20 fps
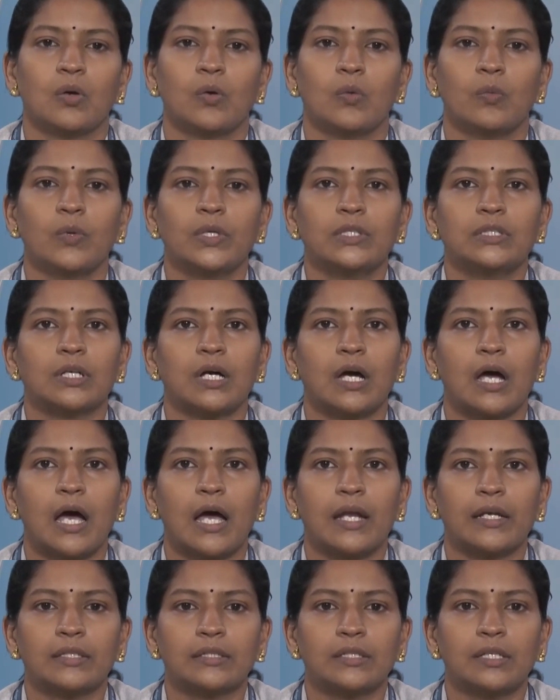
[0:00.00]
With
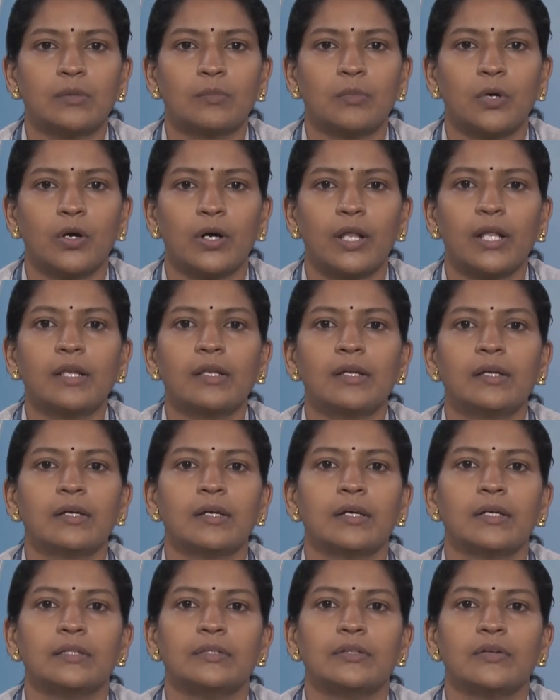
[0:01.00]
another model,
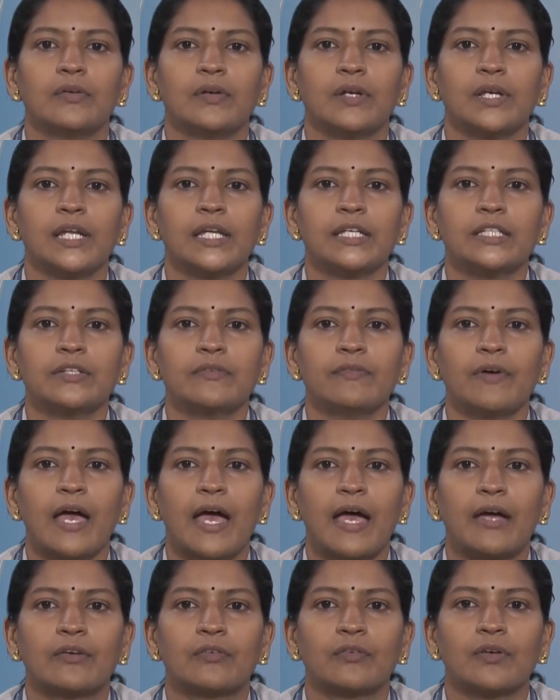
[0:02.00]
the relative
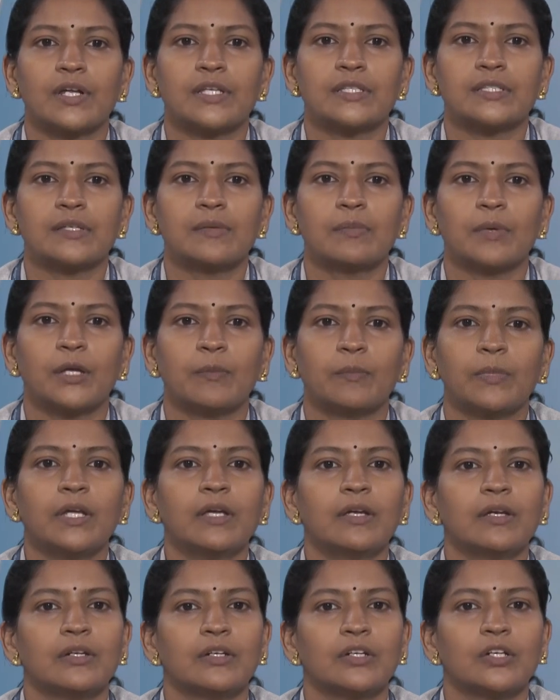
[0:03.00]
accuracy may be
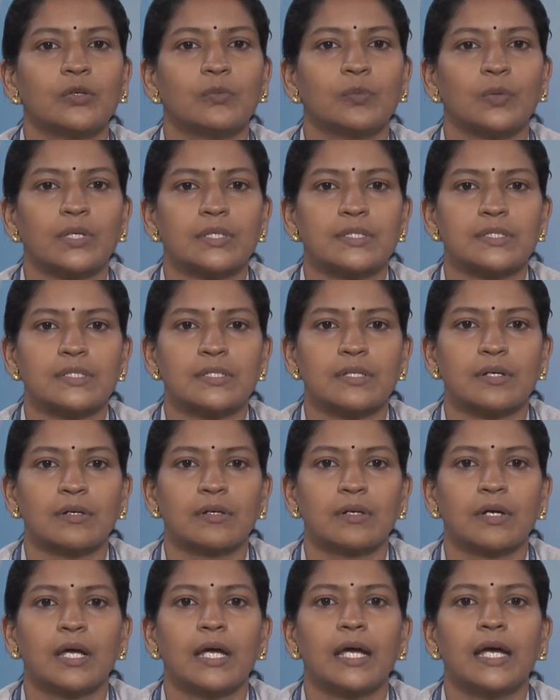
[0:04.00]
reversed.
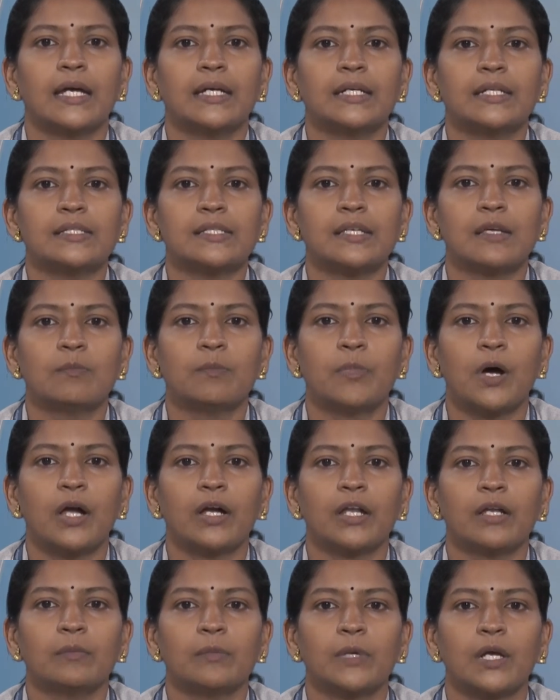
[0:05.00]
It is
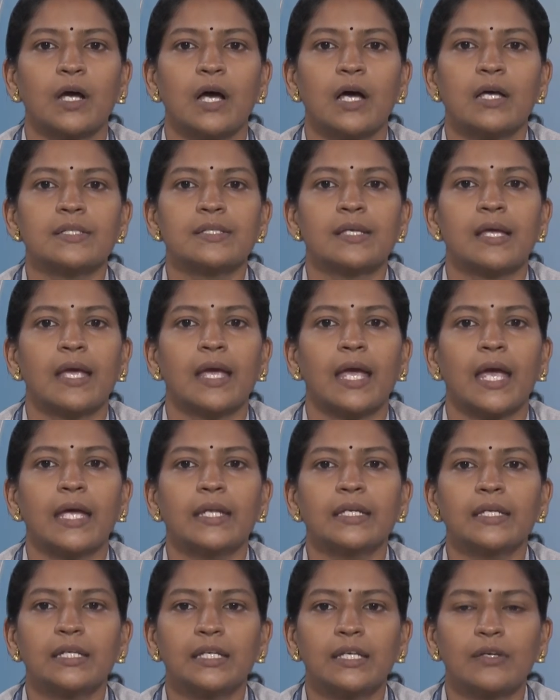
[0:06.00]
important because
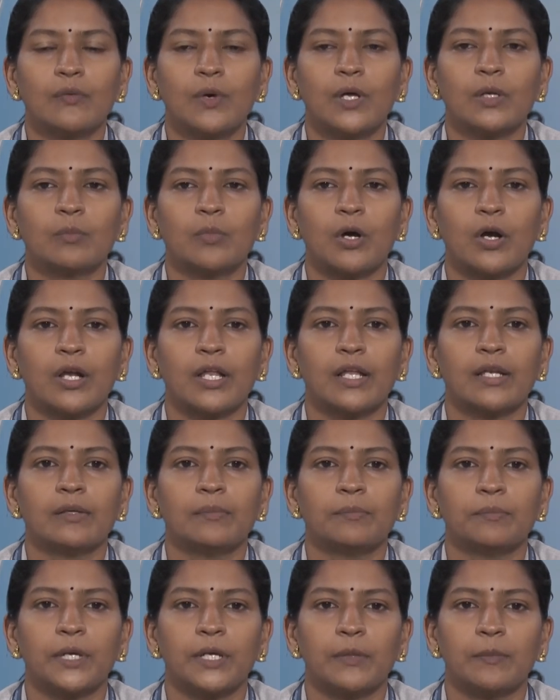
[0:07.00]
any given
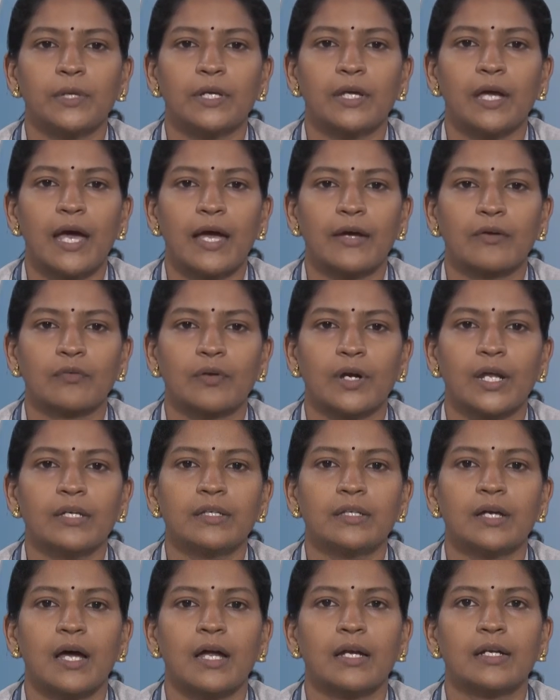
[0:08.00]
model may be
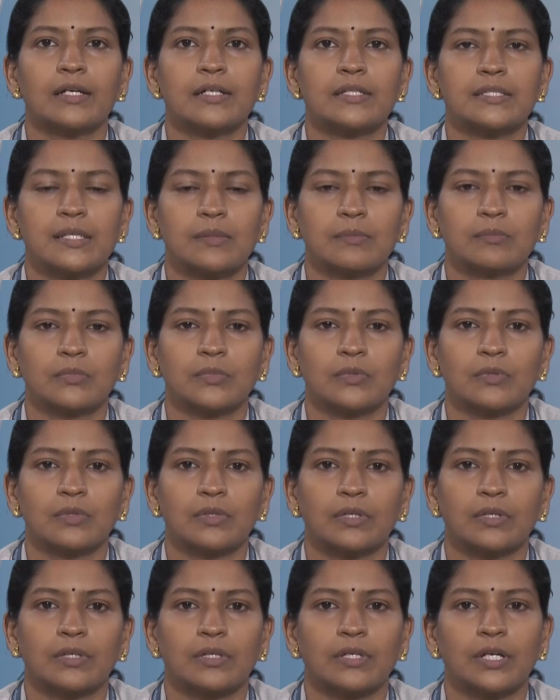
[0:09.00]
accurate under some
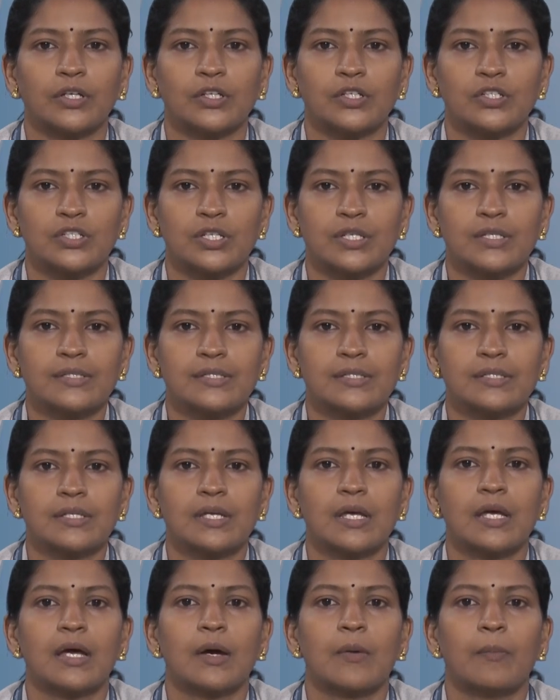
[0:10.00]

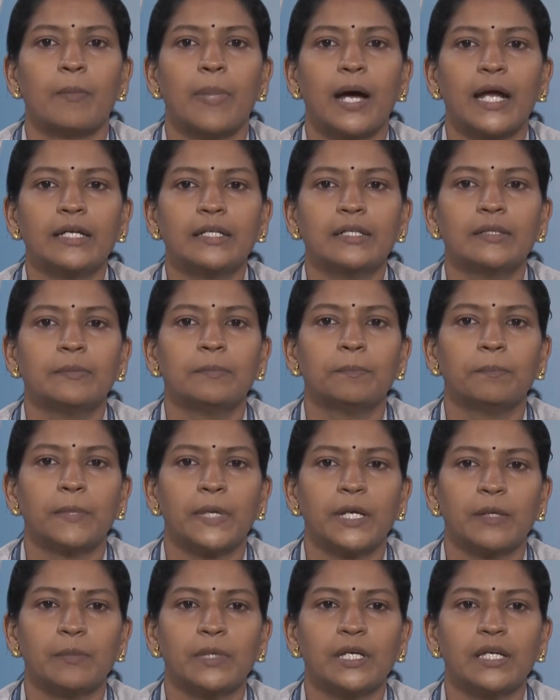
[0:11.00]
conditions but
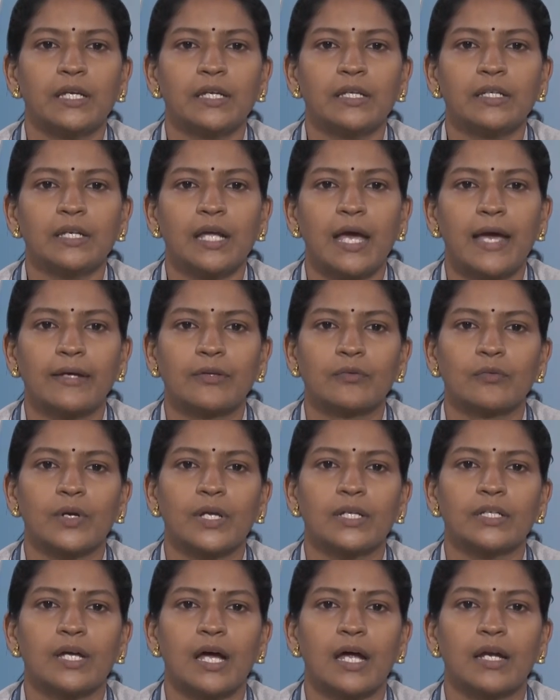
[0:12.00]
may be
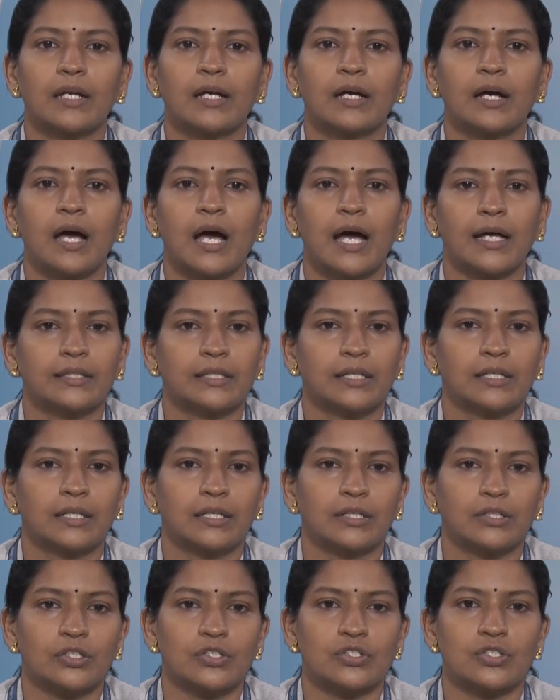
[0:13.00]
inaccurate under other
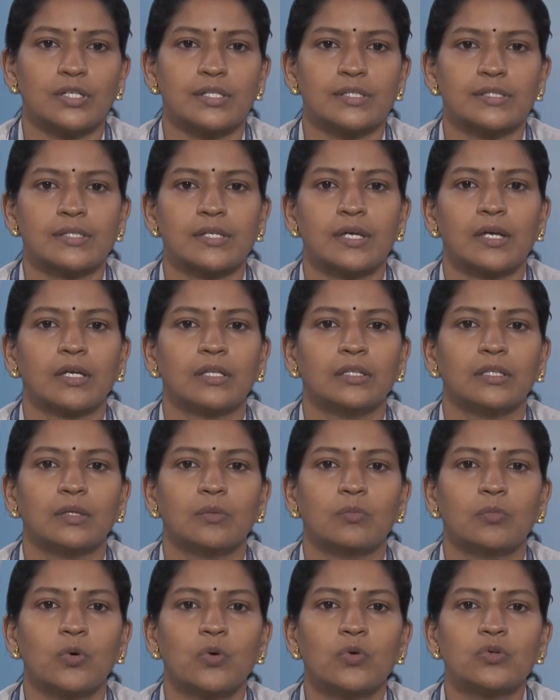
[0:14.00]
conditions. The
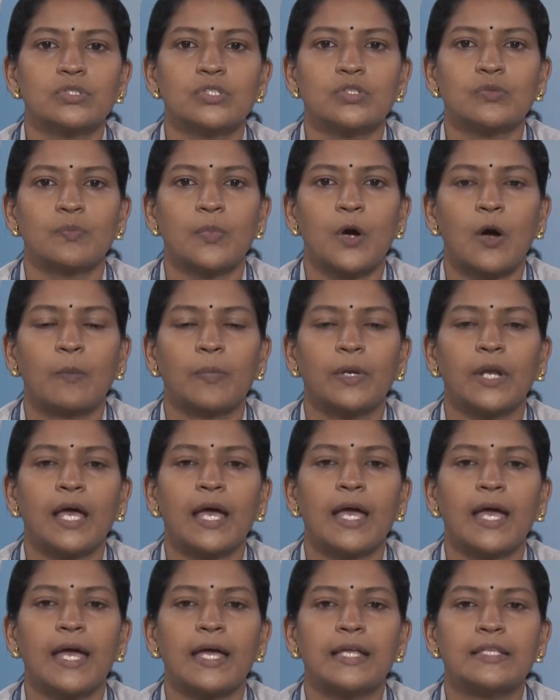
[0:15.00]
most popular
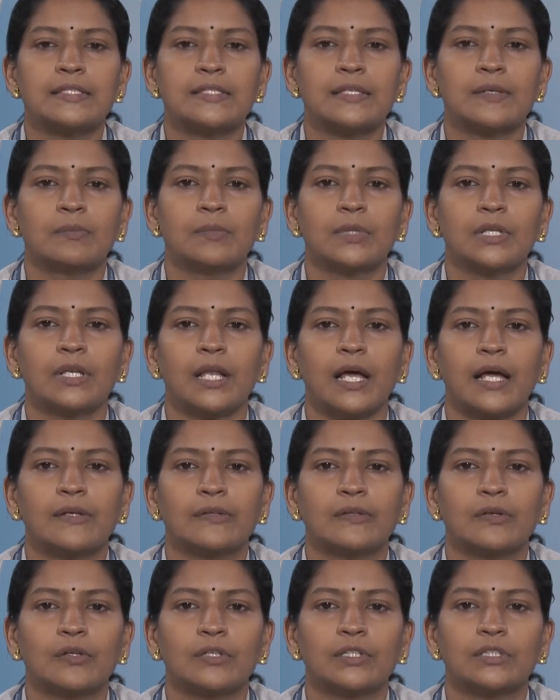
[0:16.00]
ensemble
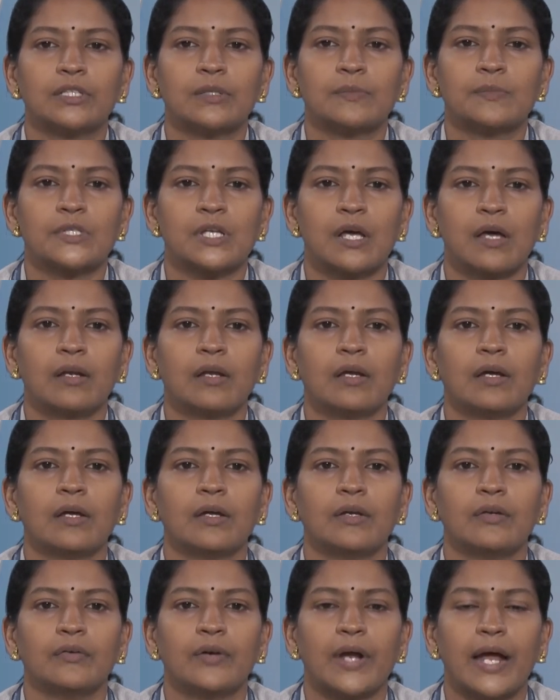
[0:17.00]
algorithms are
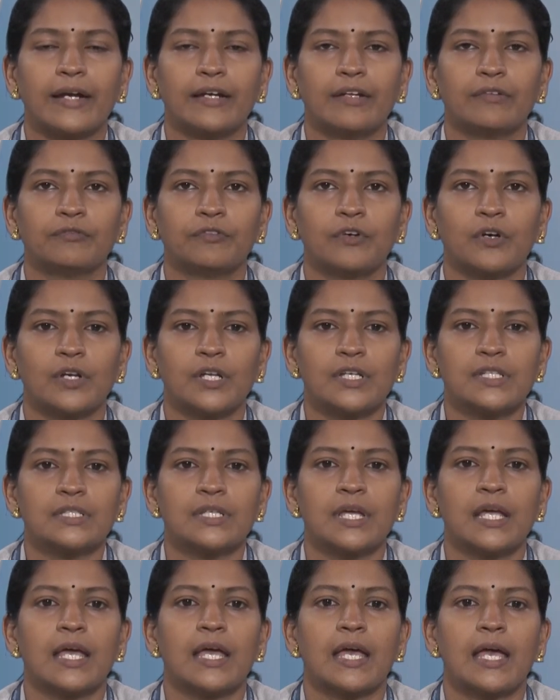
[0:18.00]
random
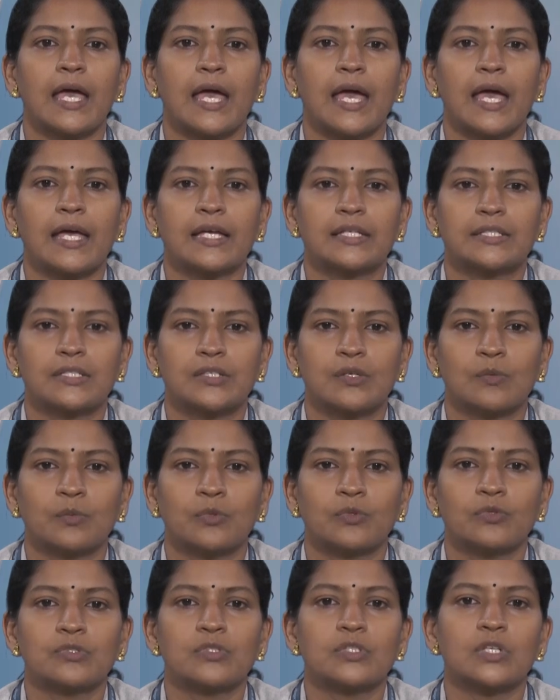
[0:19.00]
forest,
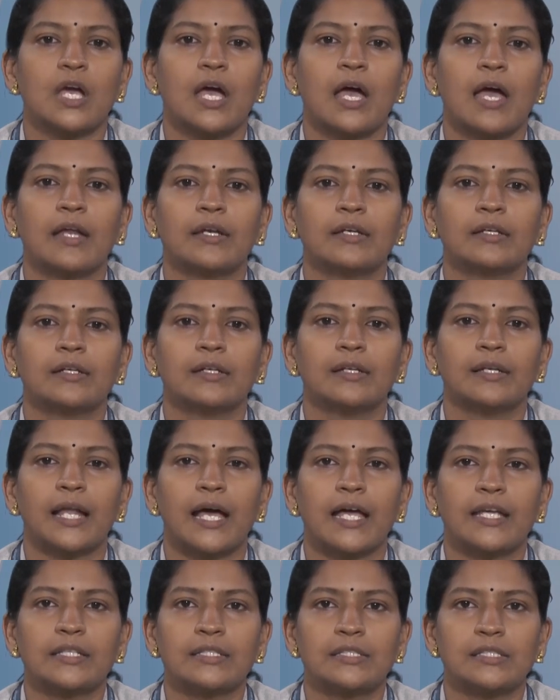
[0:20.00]
XGBoost and
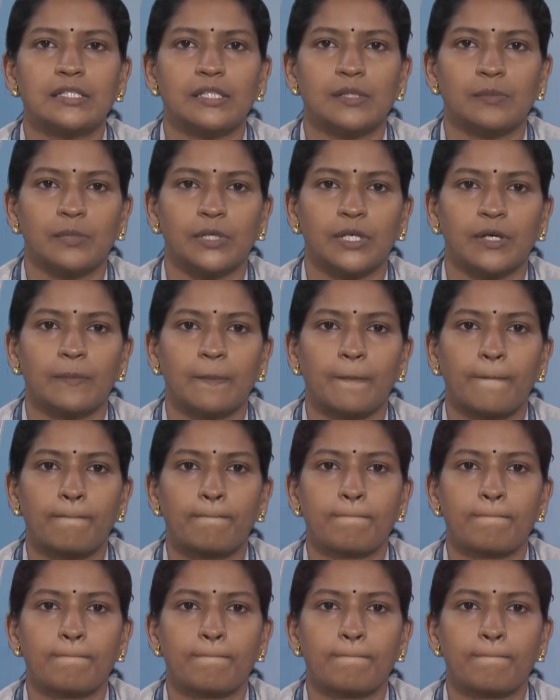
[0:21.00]
LightGBM.